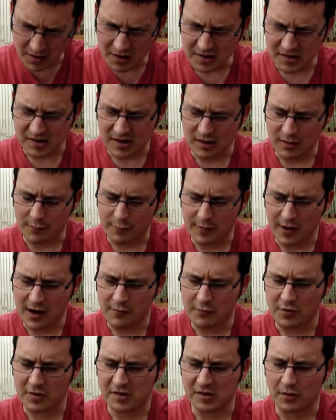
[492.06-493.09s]
like I said the
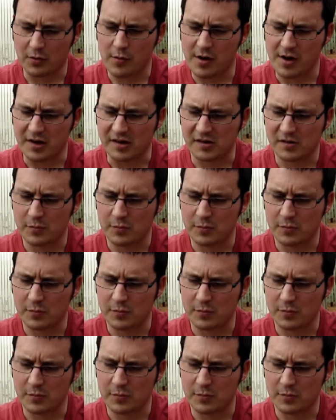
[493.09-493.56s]
flavour isn't quite as